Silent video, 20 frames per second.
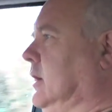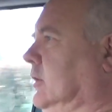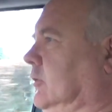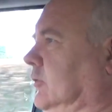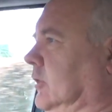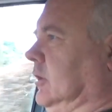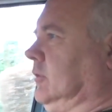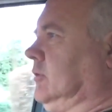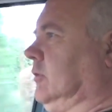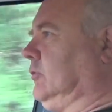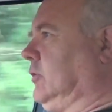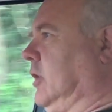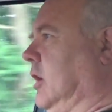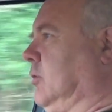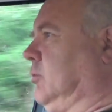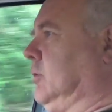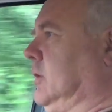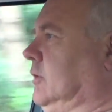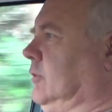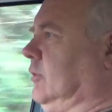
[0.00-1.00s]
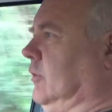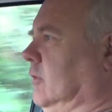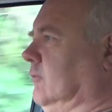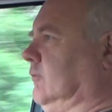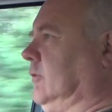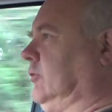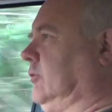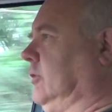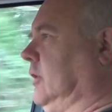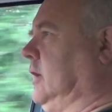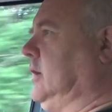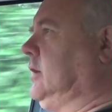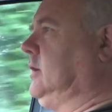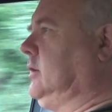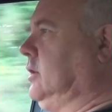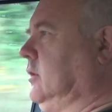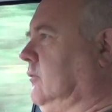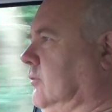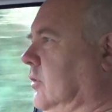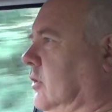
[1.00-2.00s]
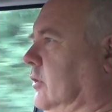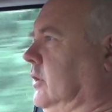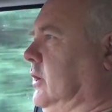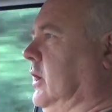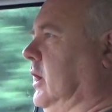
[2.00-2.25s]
So to start with, obviously you've got the